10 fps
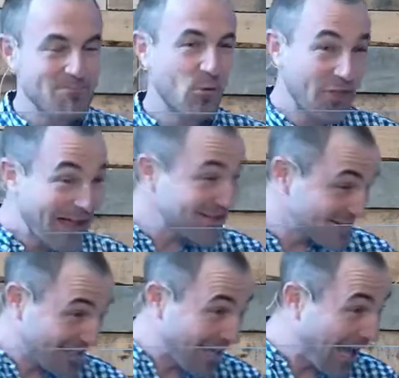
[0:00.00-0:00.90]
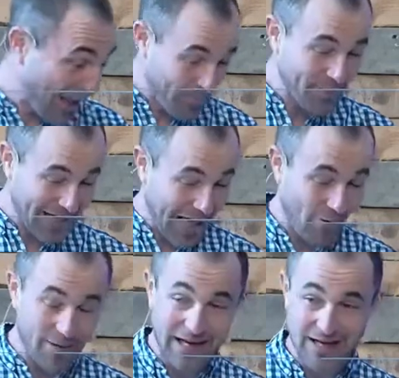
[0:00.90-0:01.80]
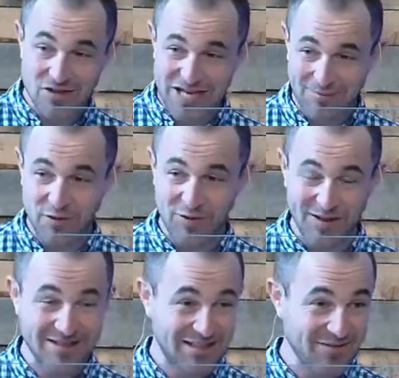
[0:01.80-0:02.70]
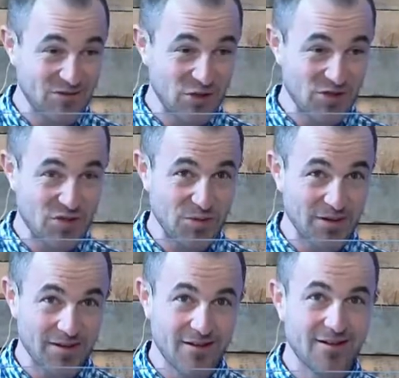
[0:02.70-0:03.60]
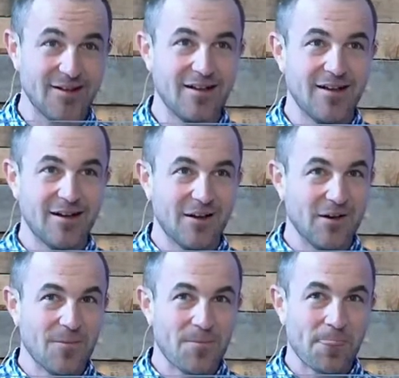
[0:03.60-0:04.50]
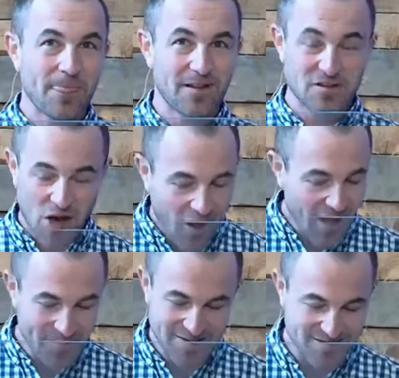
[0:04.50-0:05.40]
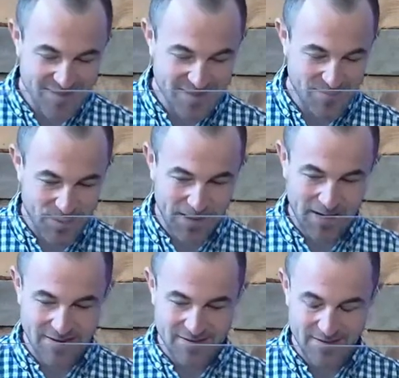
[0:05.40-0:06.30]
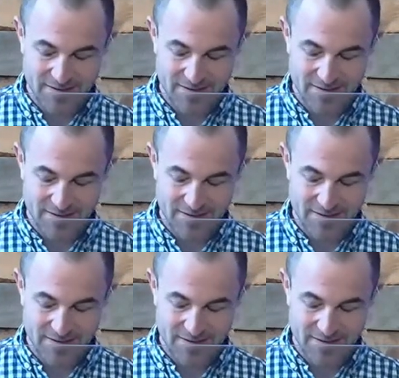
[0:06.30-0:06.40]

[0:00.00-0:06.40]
Well, that's going to happen now in chapter 13 of Joshua. The time has disappeared.